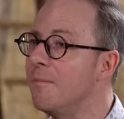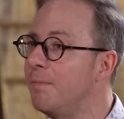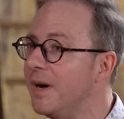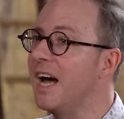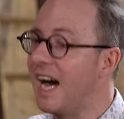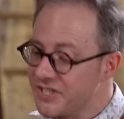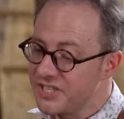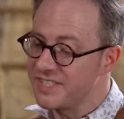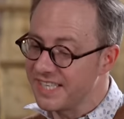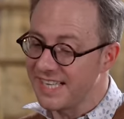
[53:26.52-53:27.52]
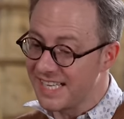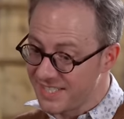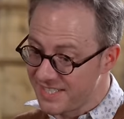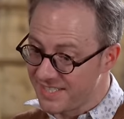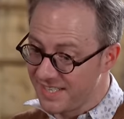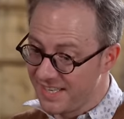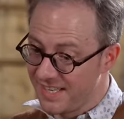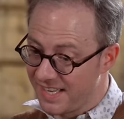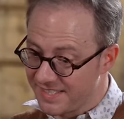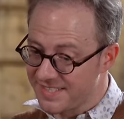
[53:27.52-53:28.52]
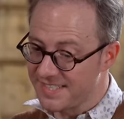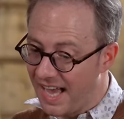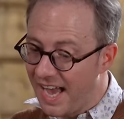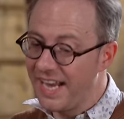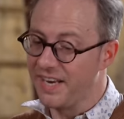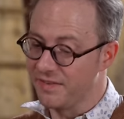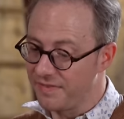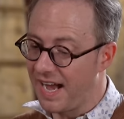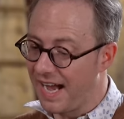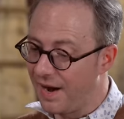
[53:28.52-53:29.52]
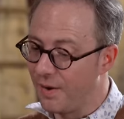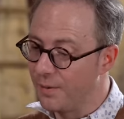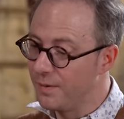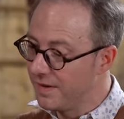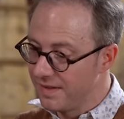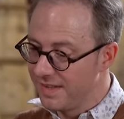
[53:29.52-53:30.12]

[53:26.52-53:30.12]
But I just think that's a sign of how